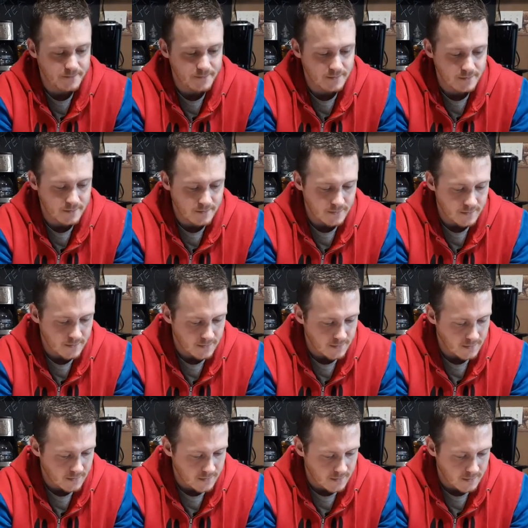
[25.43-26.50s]

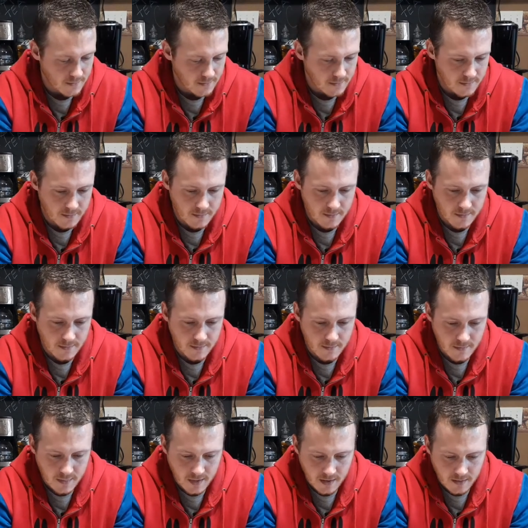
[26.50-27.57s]

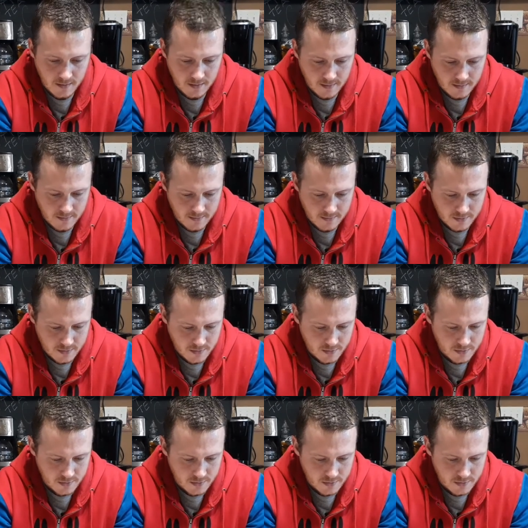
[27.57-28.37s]
No one is speaking in this clip.